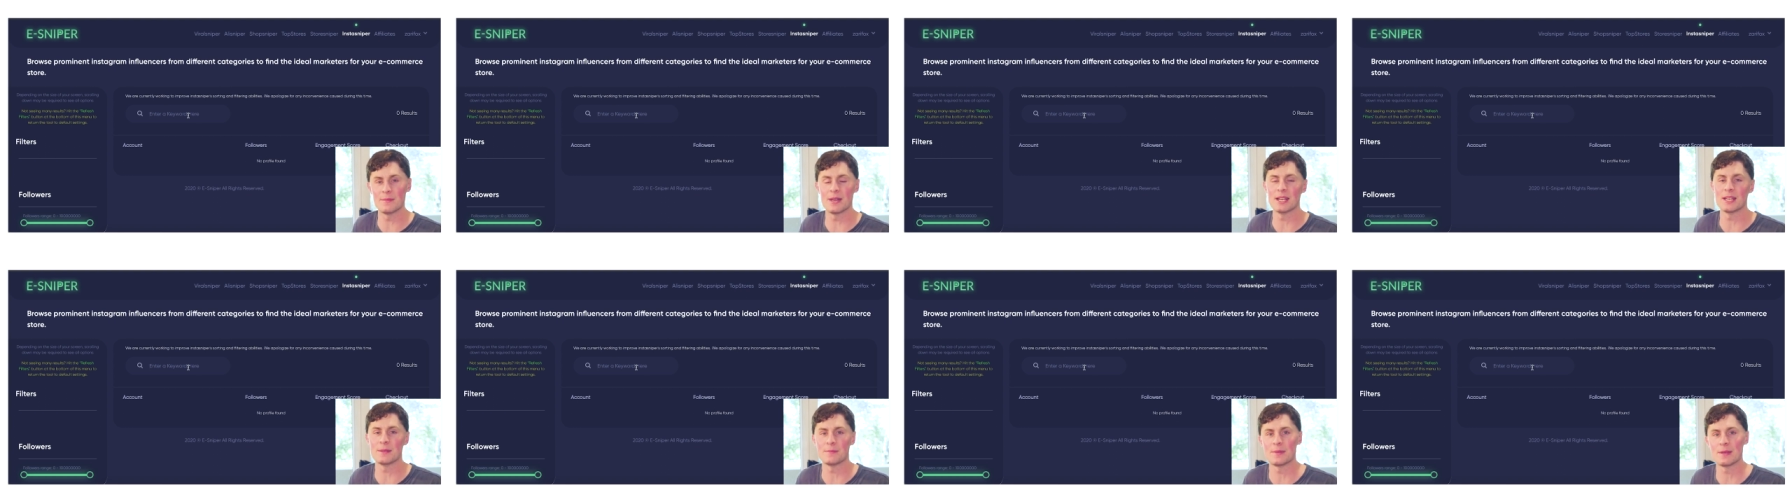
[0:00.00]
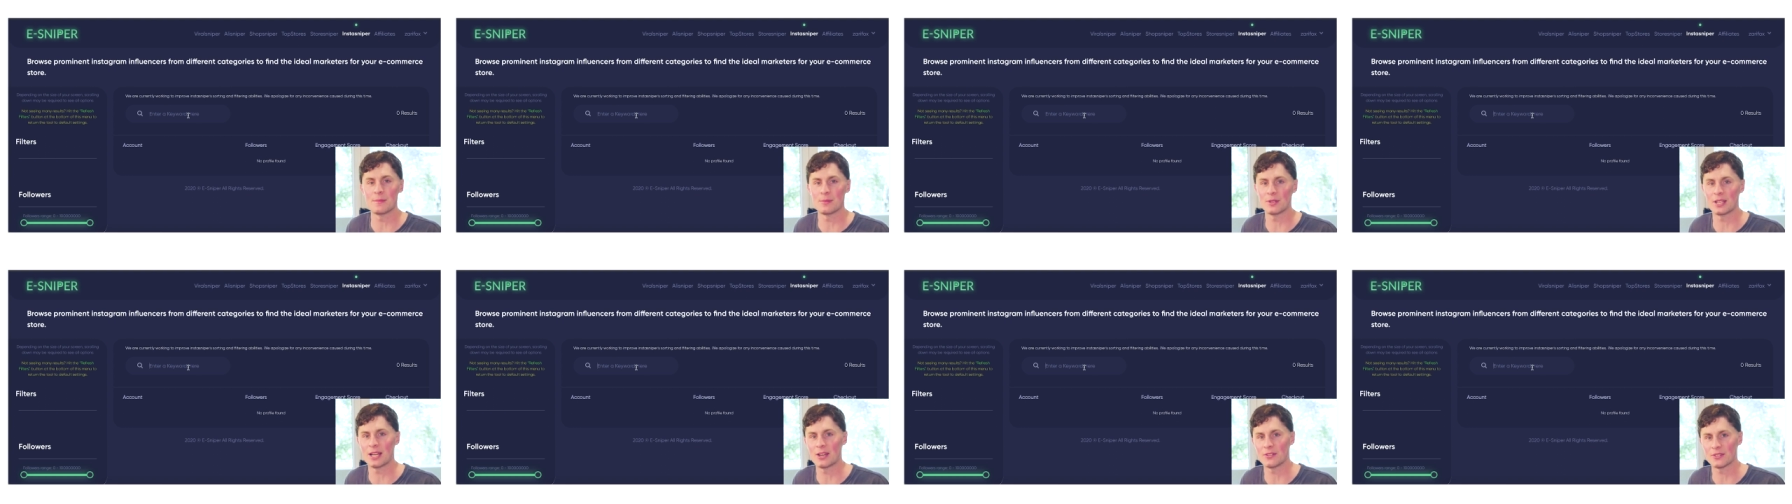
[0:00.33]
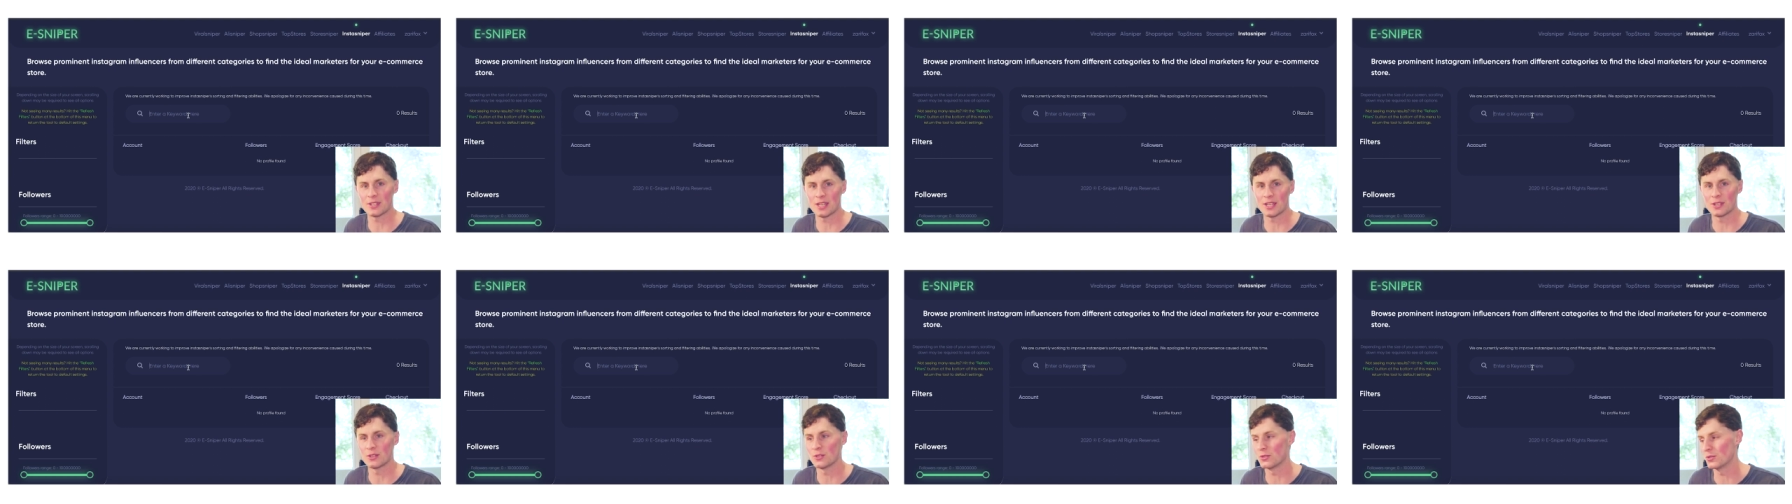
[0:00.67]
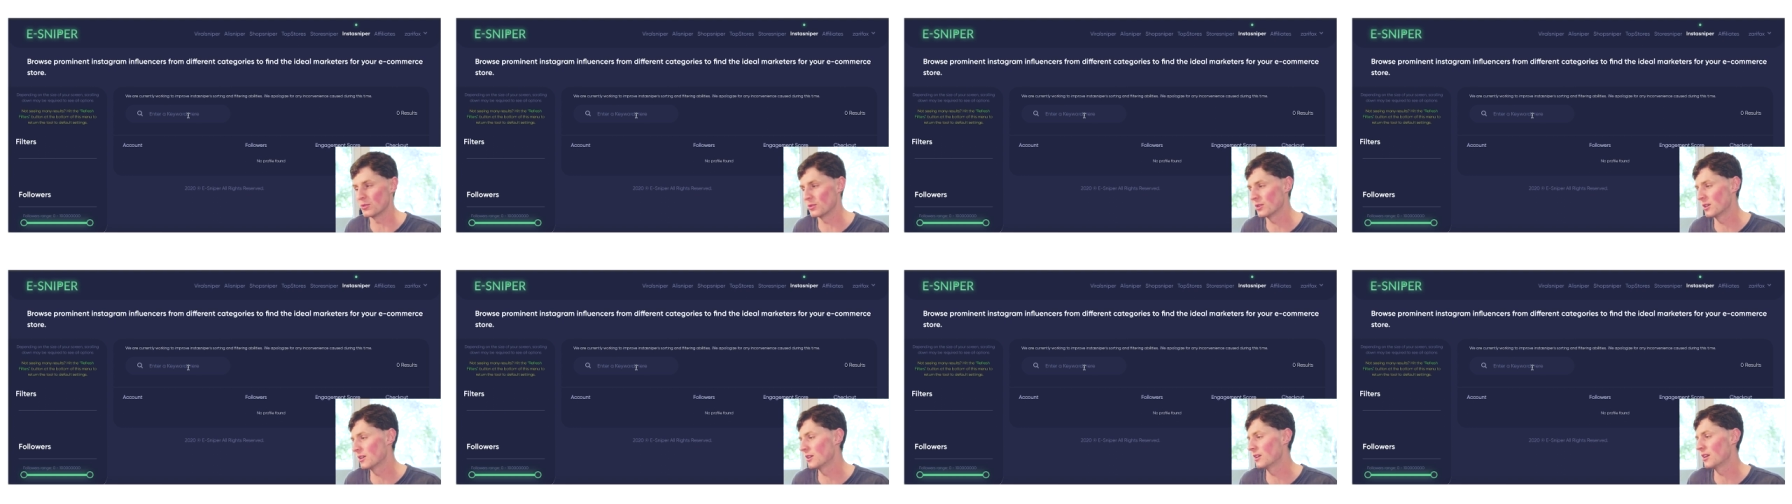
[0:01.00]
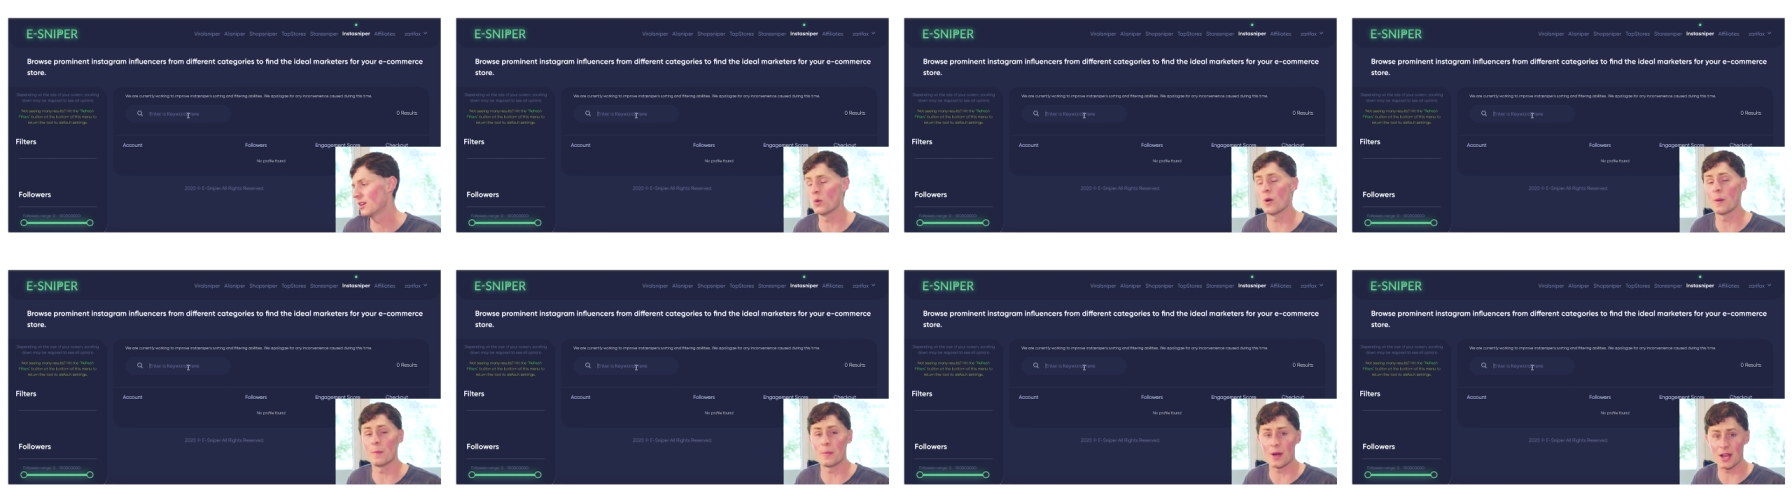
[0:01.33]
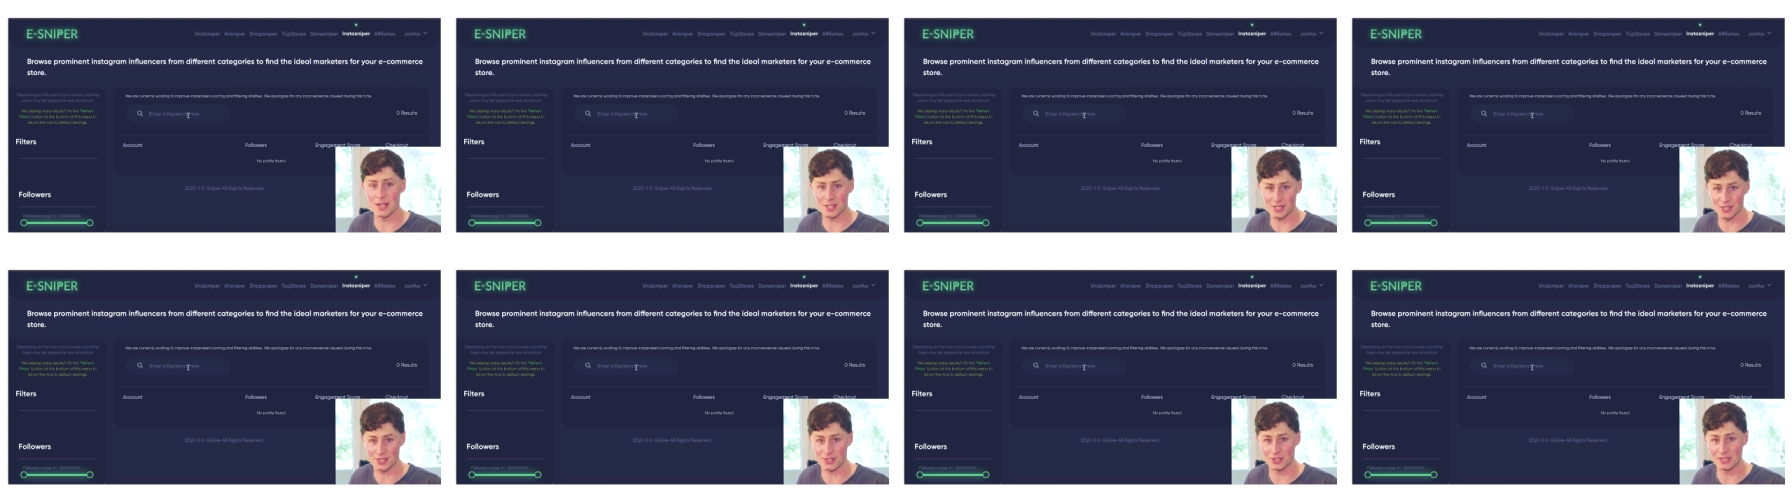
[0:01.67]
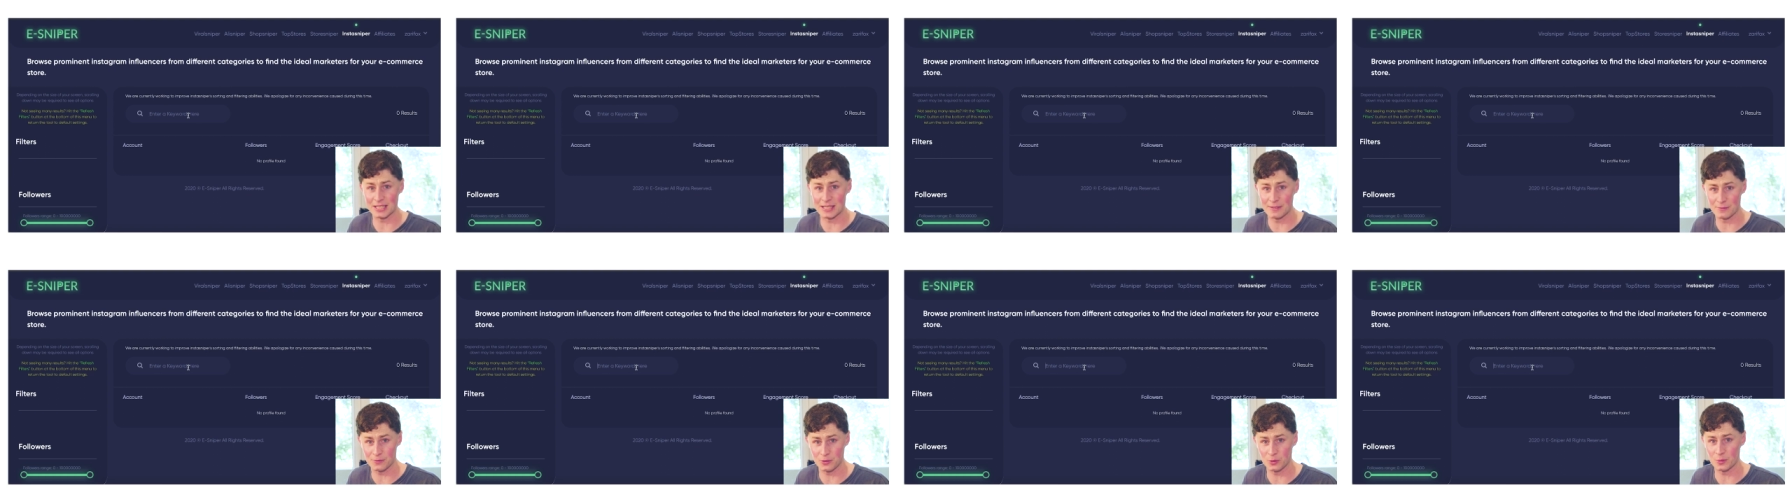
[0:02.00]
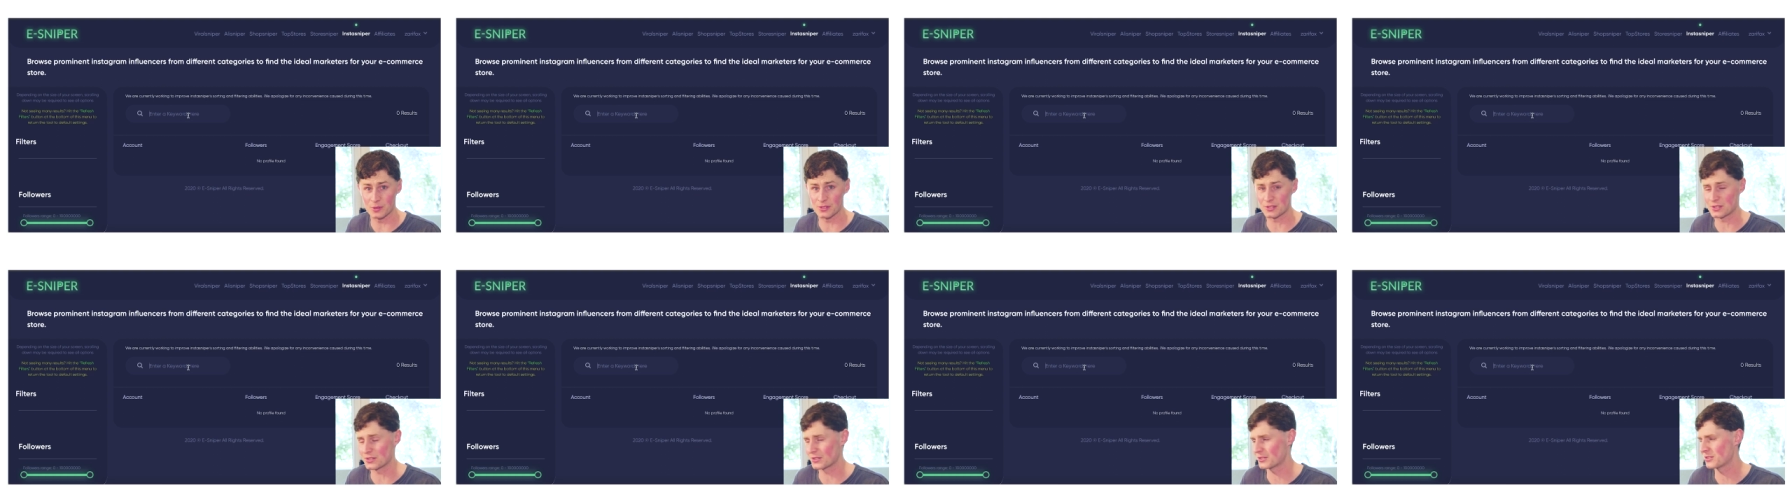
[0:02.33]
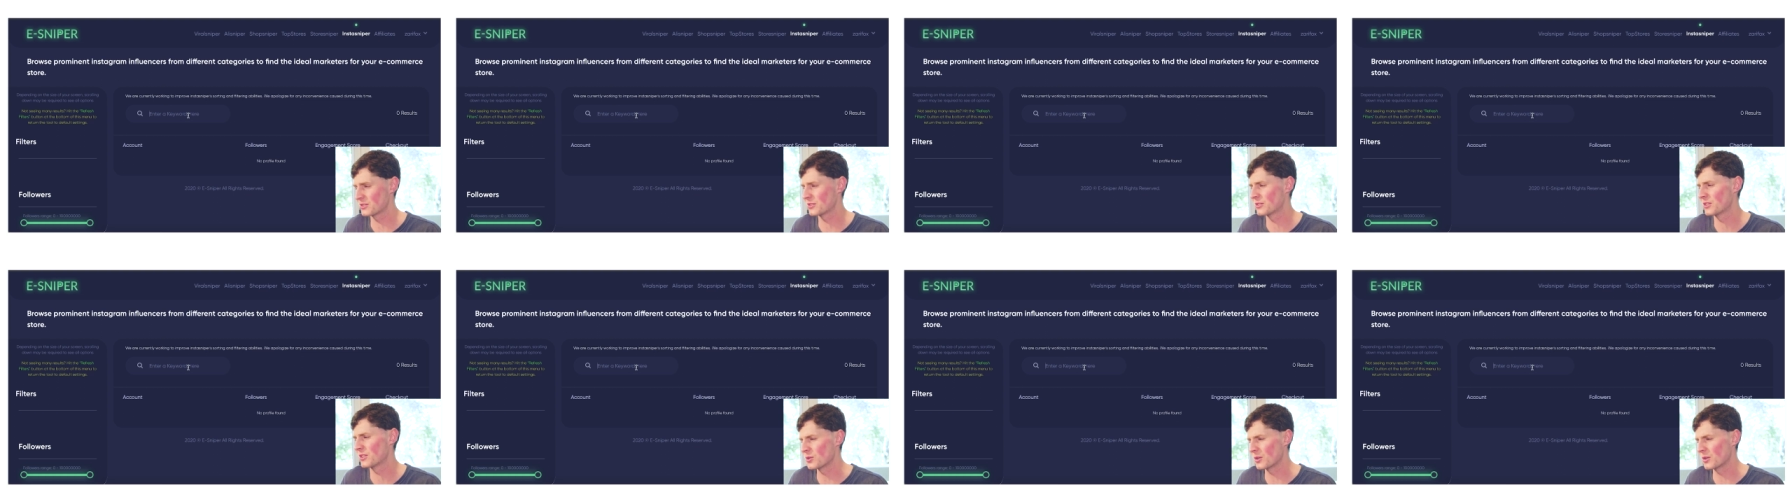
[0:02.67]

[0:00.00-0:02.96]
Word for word: many people out there who who are bicycle influencers.